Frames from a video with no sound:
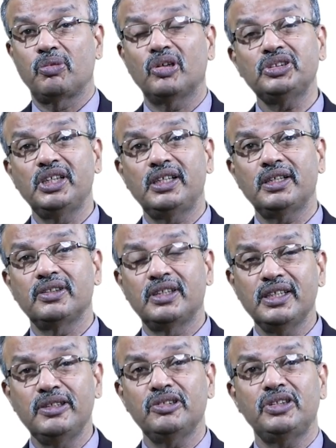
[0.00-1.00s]
Prostate,
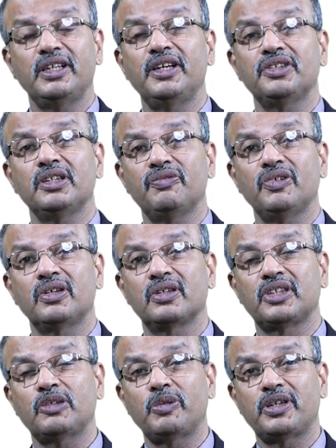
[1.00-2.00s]
the investigation for
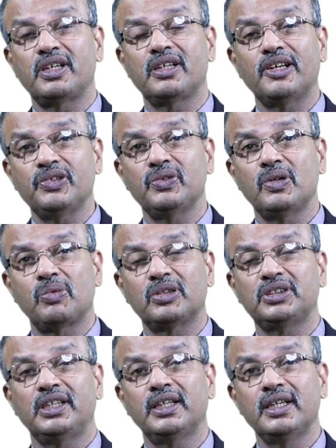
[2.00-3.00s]
suspected carcinoma
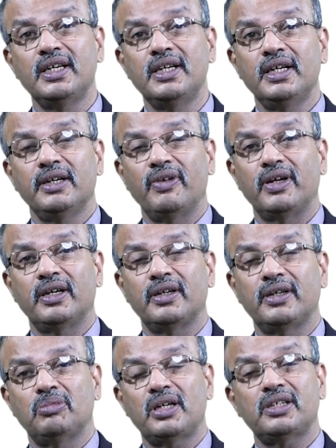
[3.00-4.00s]
prostate, when
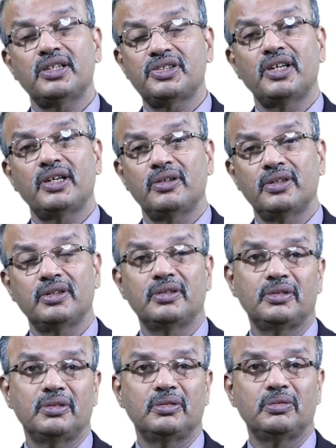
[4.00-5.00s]
markers
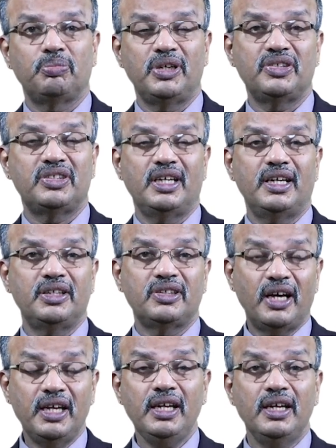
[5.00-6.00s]
are PSA is
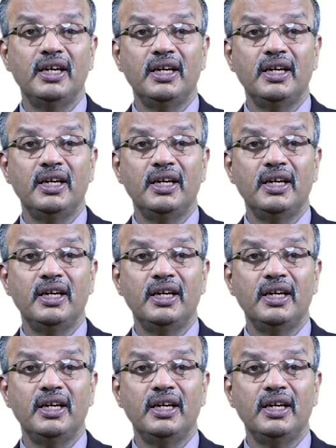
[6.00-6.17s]
high,